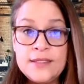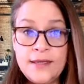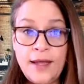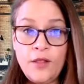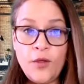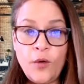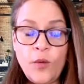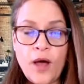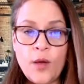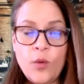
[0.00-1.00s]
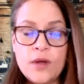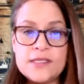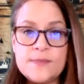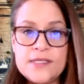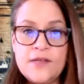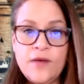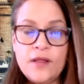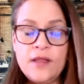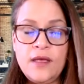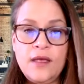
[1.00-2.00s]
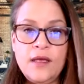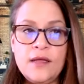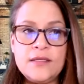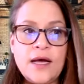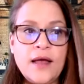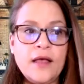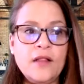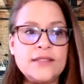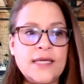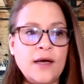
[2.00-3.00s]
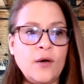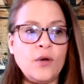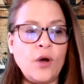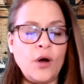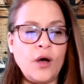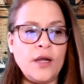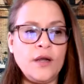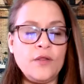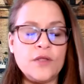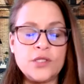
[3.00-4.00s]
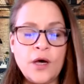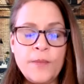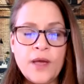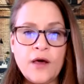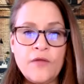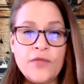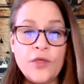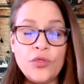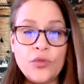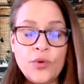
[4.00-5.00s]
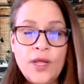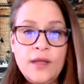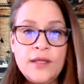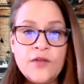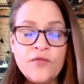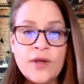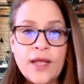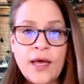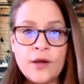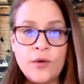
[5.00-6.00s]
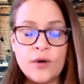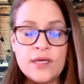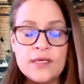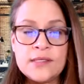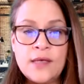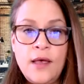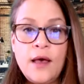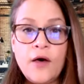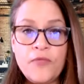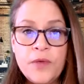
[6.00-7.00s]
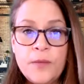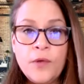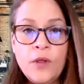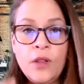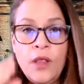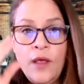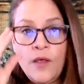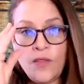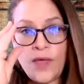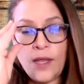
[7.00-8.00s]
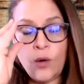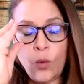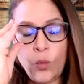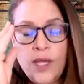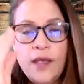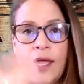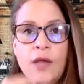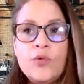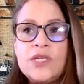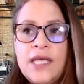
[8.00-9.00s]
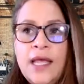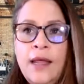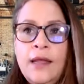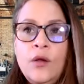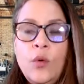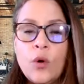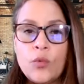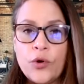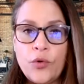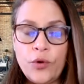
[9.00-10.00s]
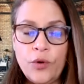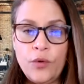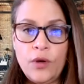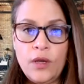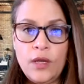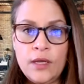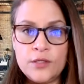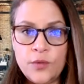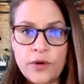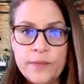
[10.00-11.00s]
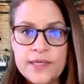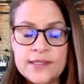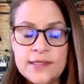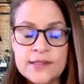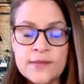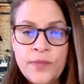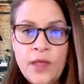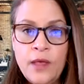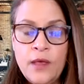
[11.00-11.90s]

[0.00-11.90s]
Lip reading: Today, though, I want to specifically dial down on the topic of the three different categories of people that we can retain or recruit into our business.